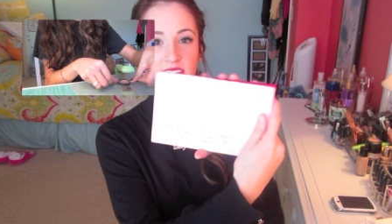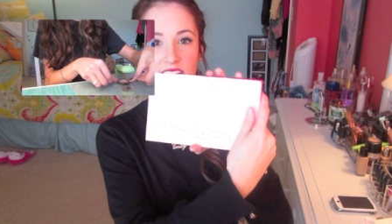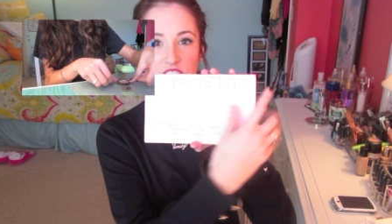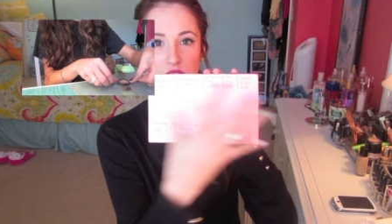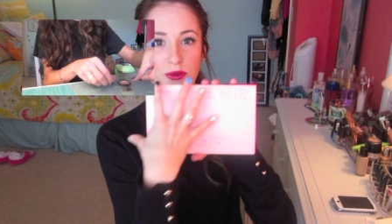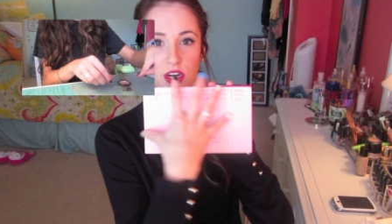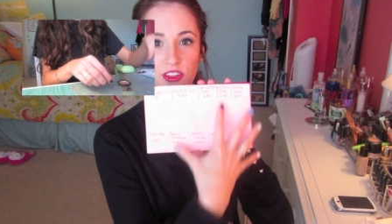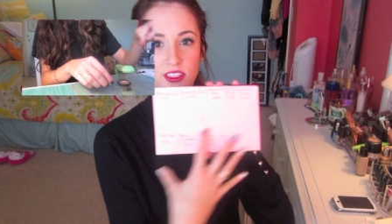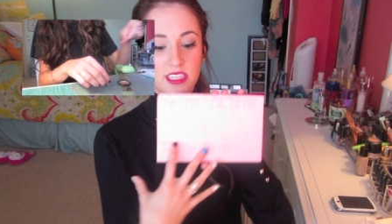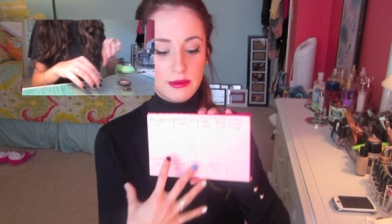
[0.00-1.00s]
And then I just put
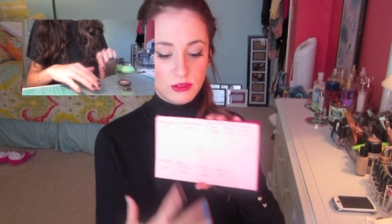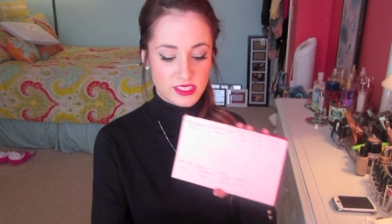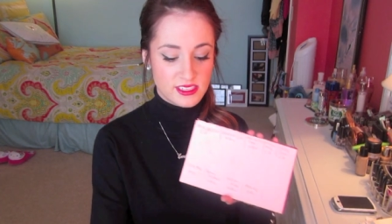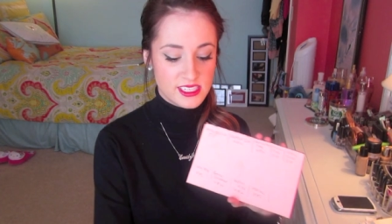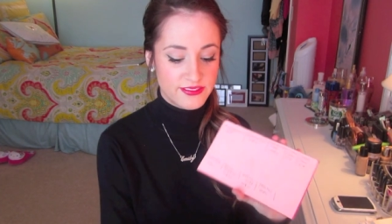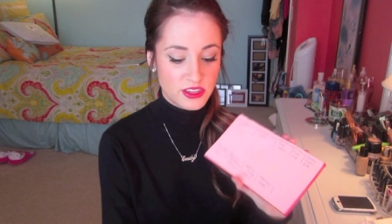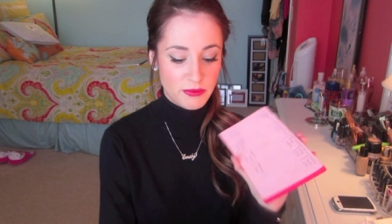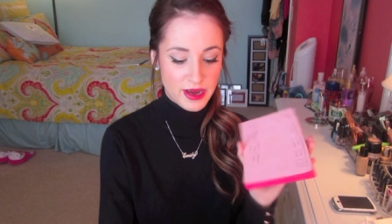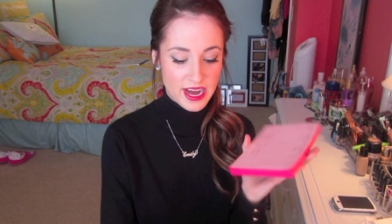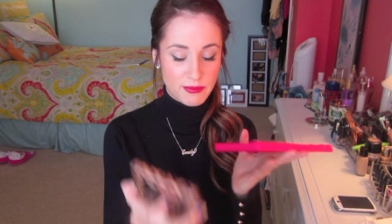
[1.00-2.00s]
all the labels and stuff on
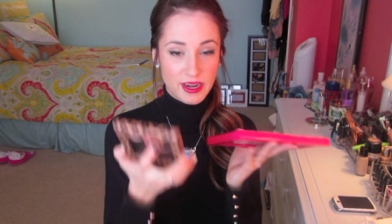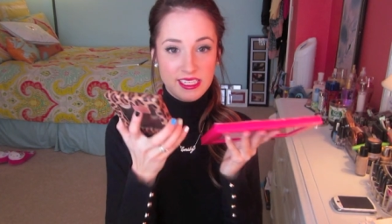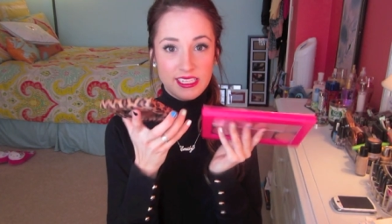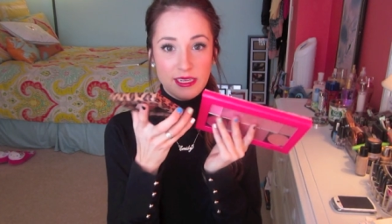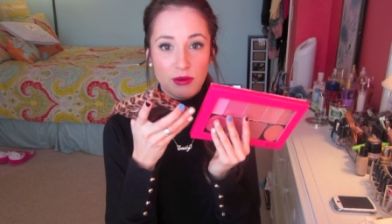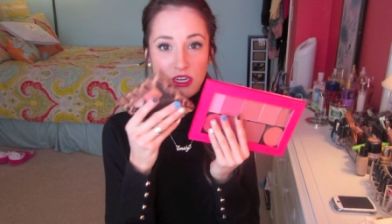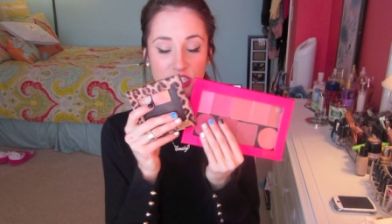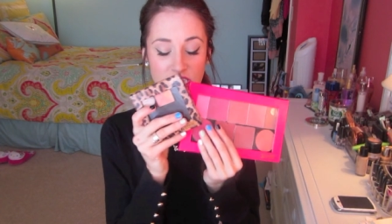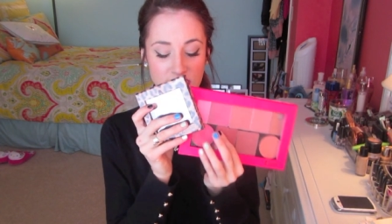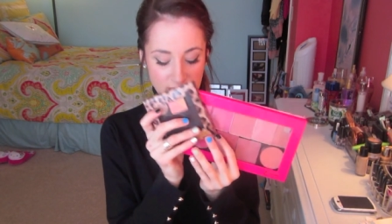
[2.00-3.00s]
the back. But I did
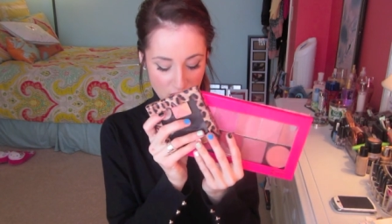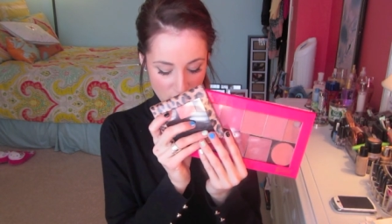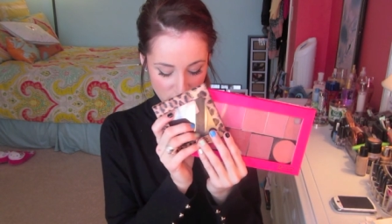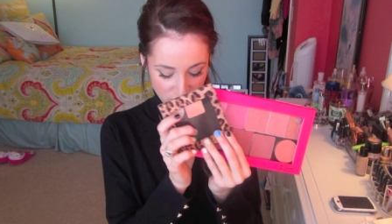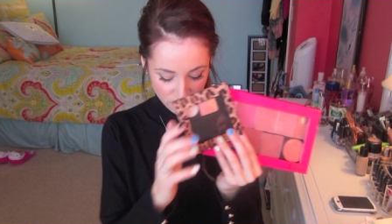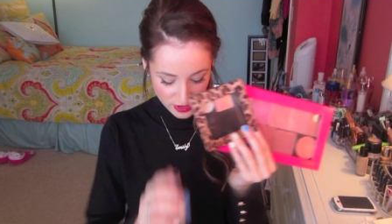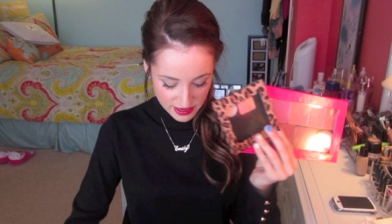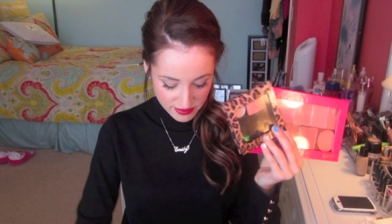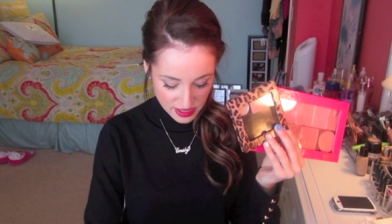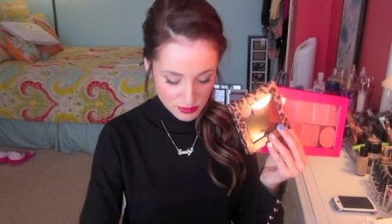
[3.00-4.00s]
purchase
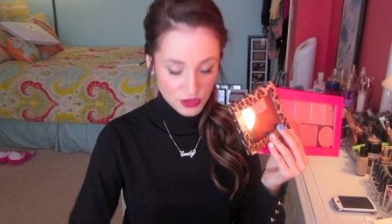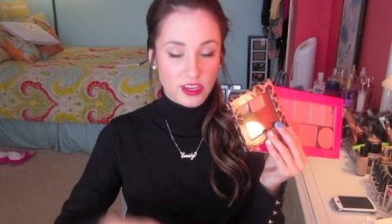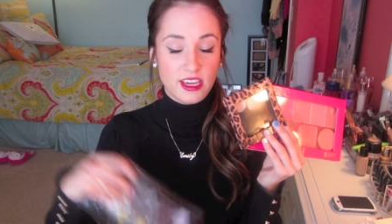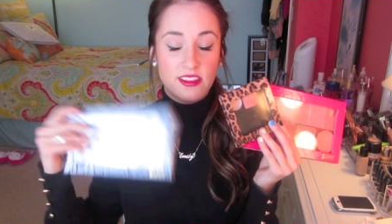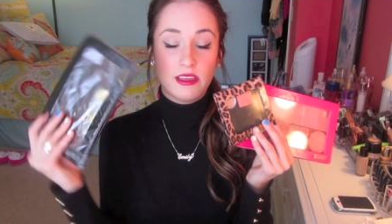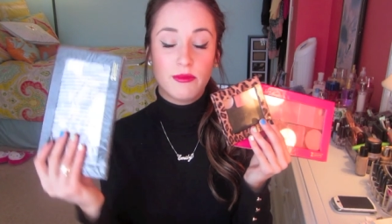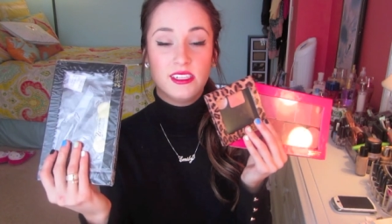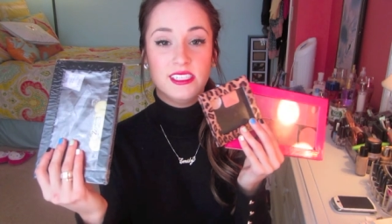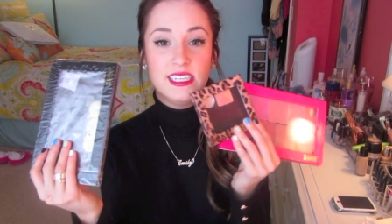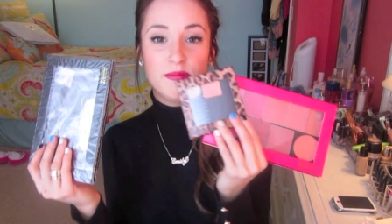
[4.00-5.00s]
three of them. You can get them
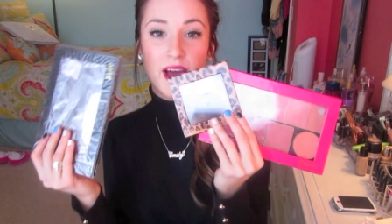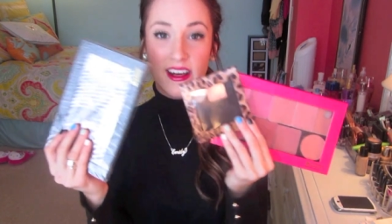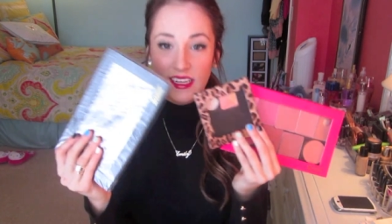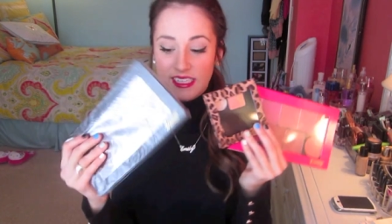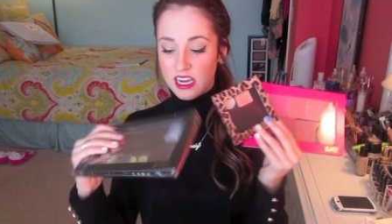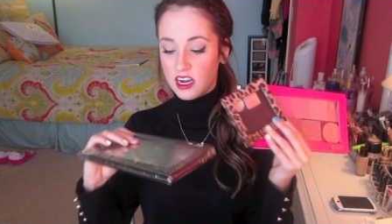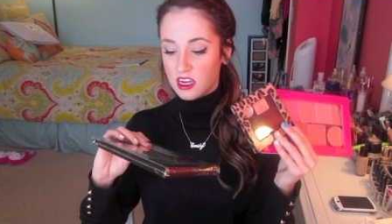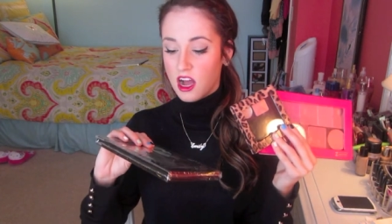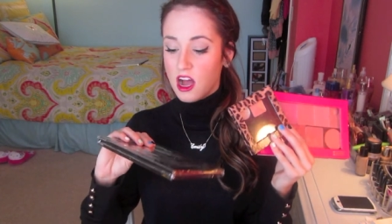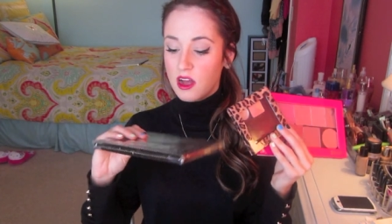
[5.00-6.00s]
on
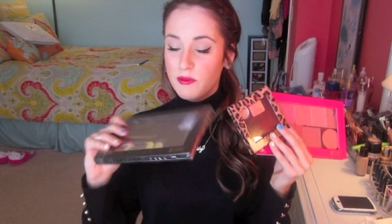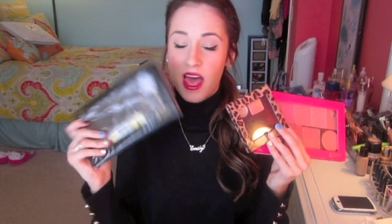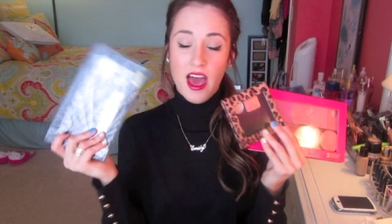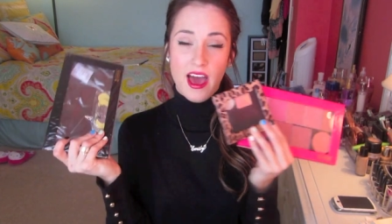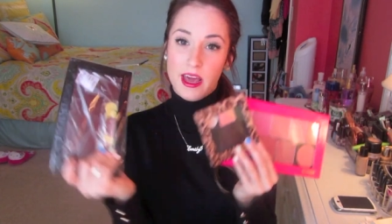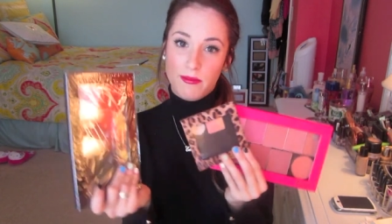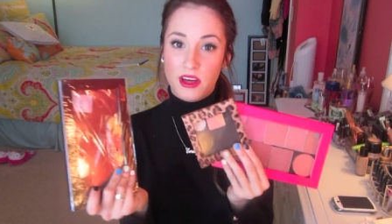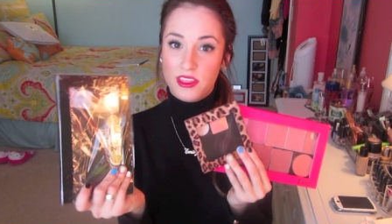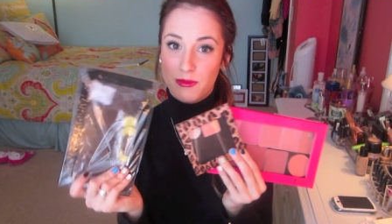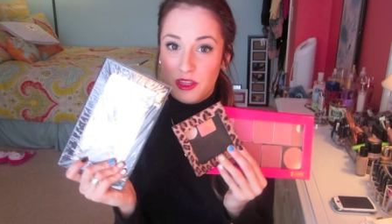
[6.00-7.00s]
zpalette.com and I
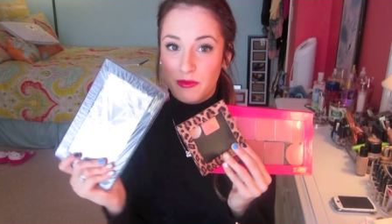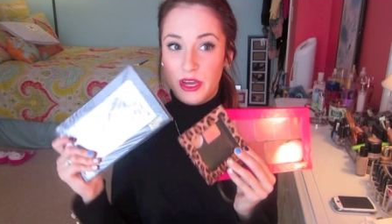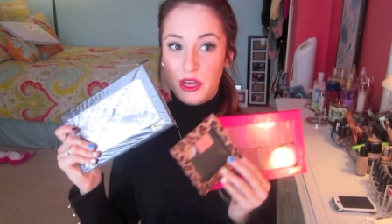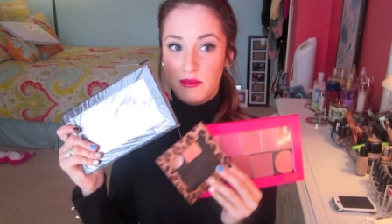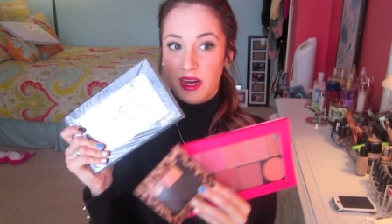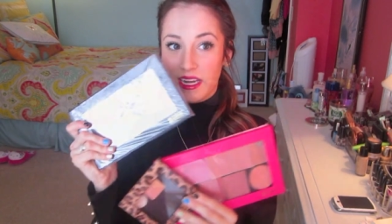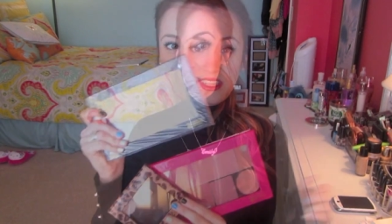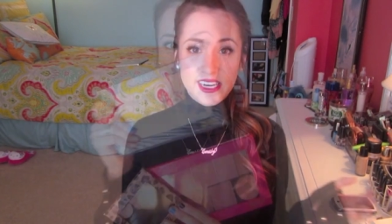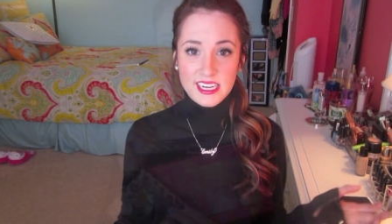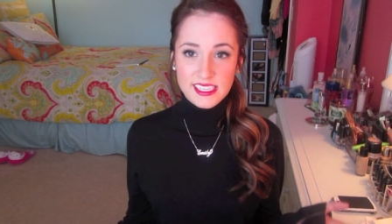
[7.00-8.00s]
bought them with my own money.
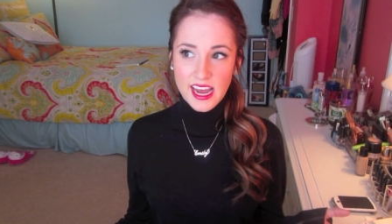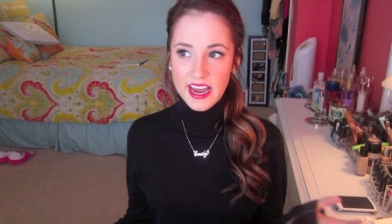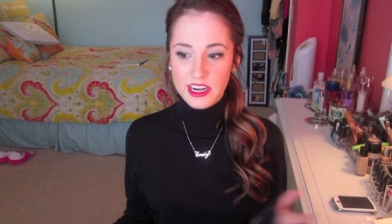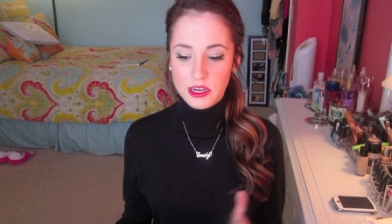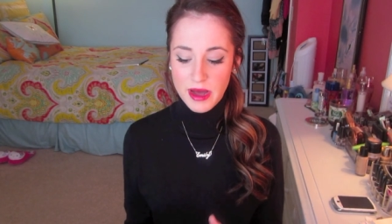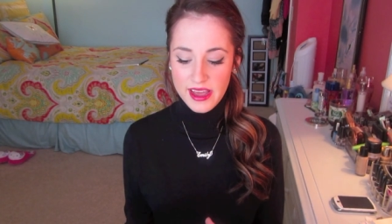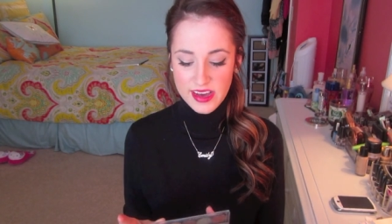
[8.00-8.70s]
The next item I've